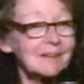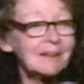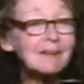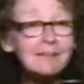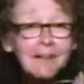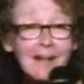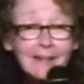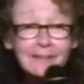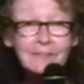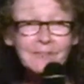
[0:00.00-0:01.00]
in the
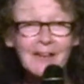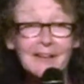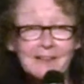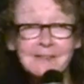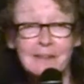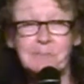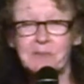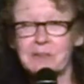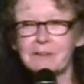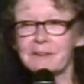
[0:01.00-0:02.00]
line of that
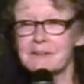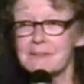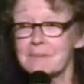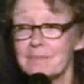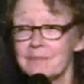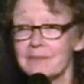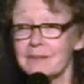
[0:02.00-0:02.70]
exceptionalism.